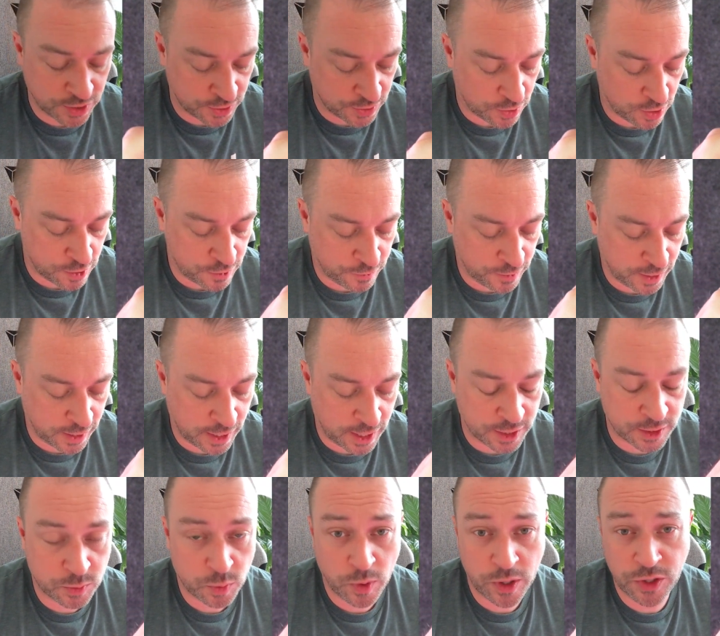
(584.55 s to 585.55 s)
So I think
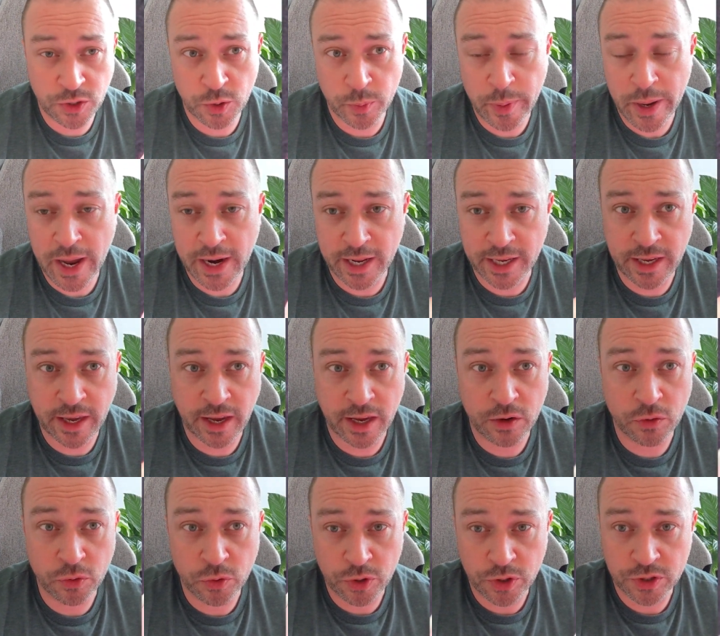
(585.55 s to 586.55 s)
it's when you're
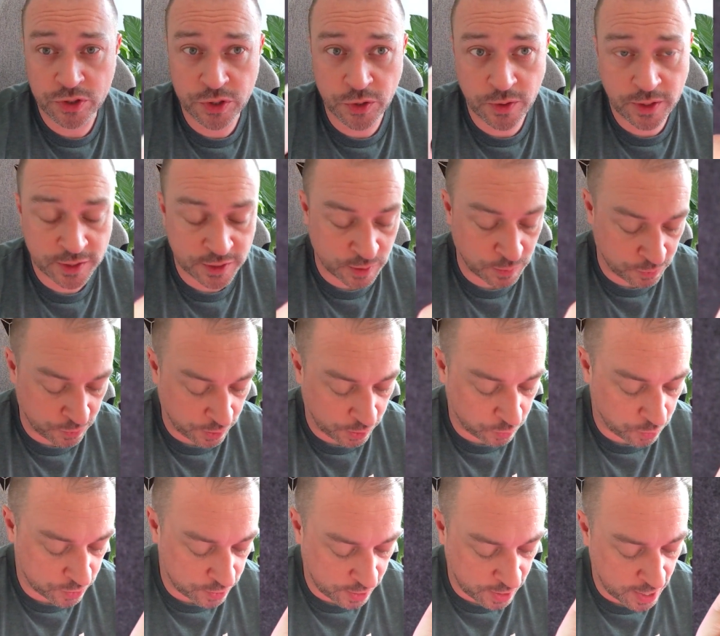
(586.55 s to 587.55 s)
panicking or you're doing something
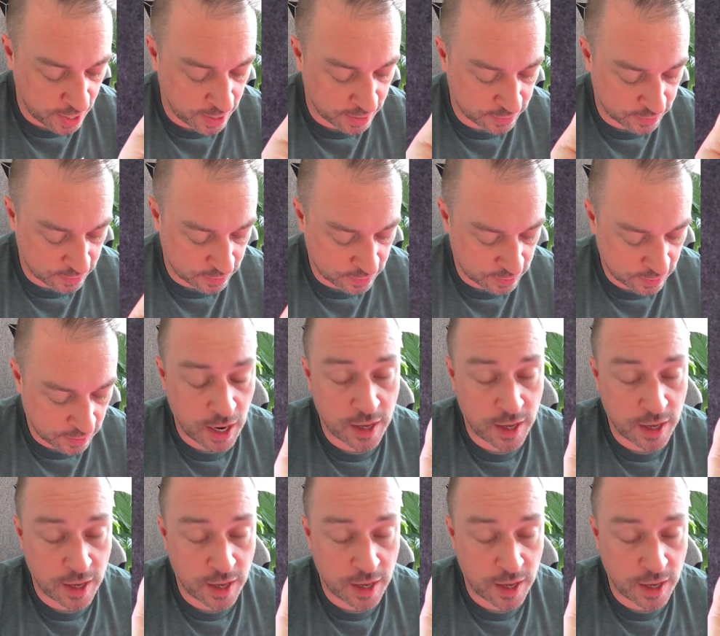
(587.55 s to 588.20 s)
with your hands,